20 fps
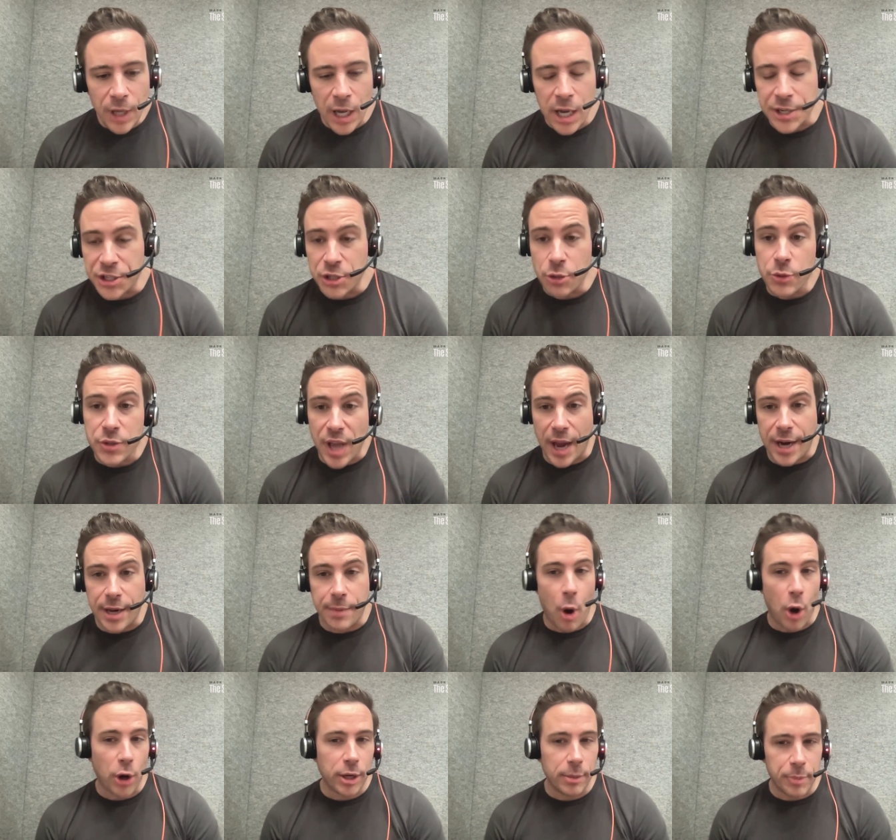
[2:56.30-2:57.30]
two-sided
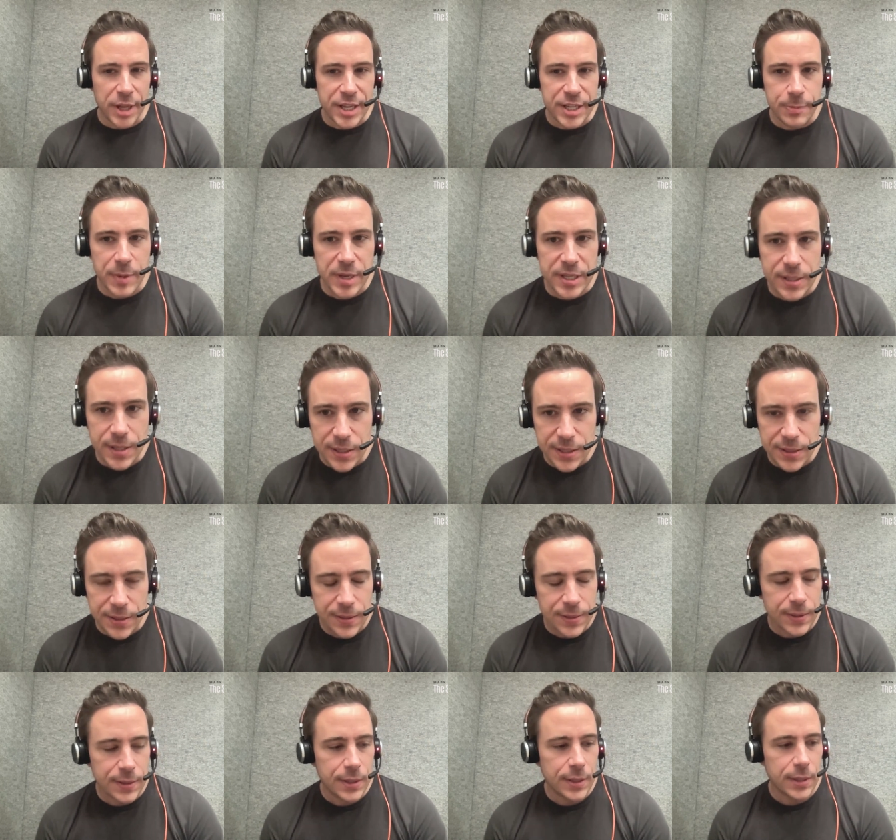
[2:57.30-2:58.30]
marketplace business.